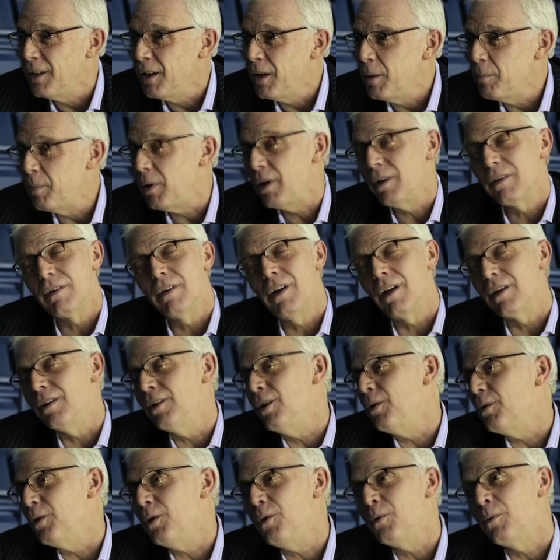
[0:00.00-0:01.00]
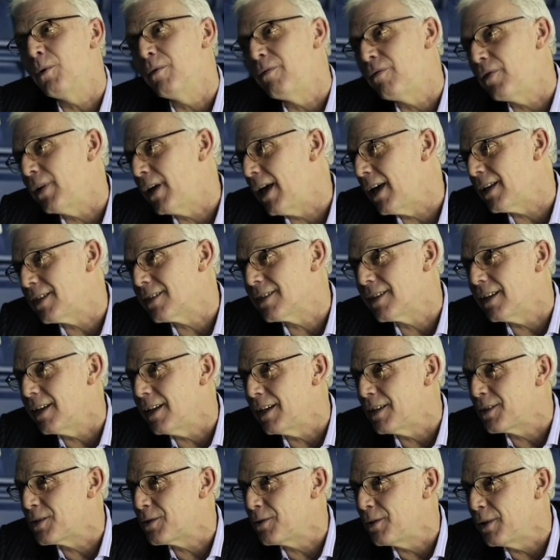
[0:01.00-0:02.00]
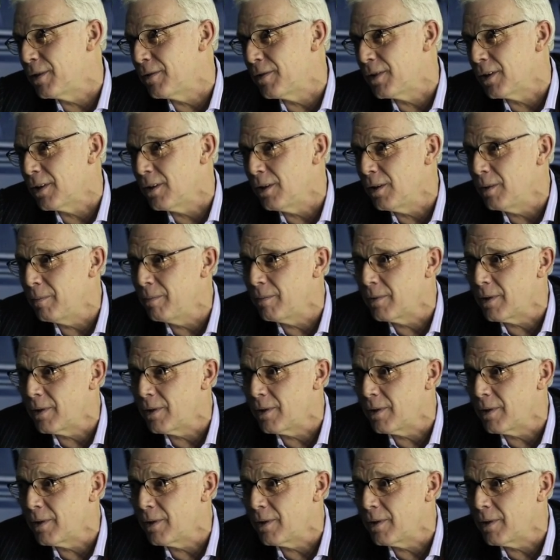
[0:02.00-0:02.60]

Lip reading: But no one forgets the history of the club.